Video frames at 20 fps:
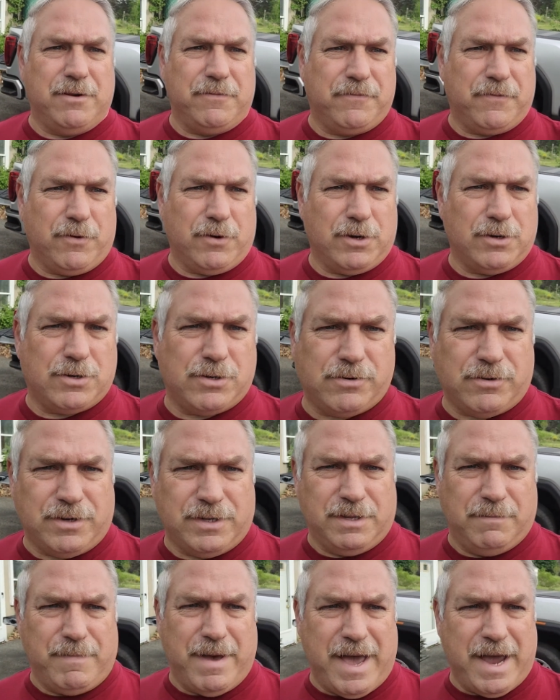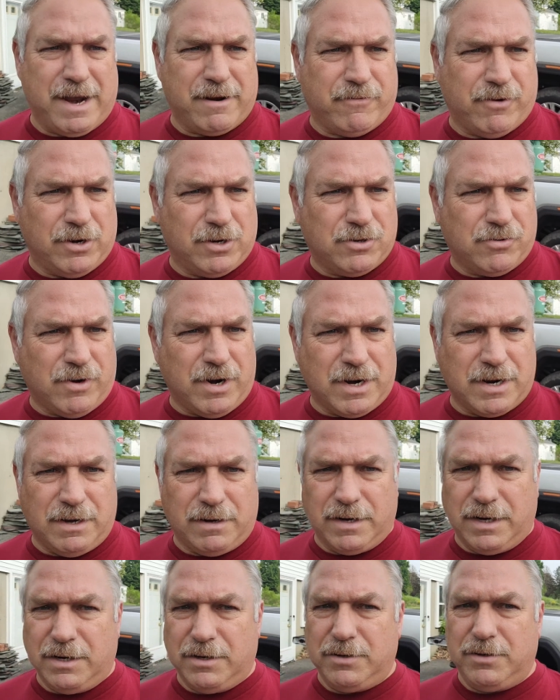furniture in the back of our truck, I'm
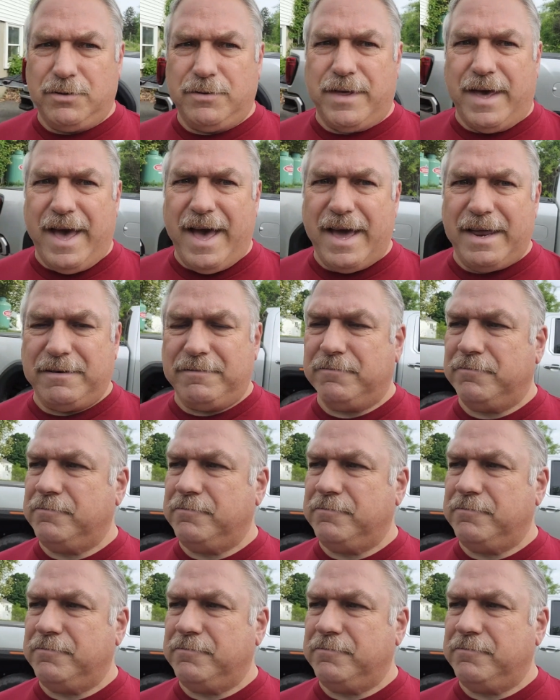going to do that.